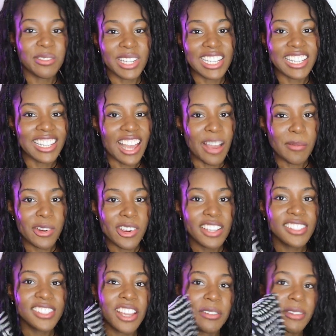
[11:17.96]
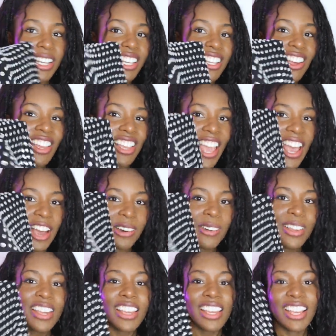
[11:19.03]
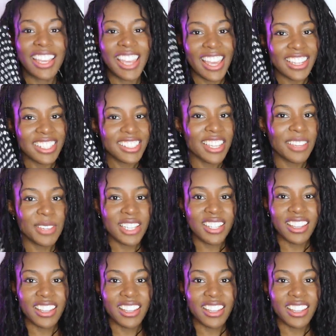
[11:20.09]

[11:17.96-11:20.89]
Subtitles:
and really glamorous. I really like how, again, it's giving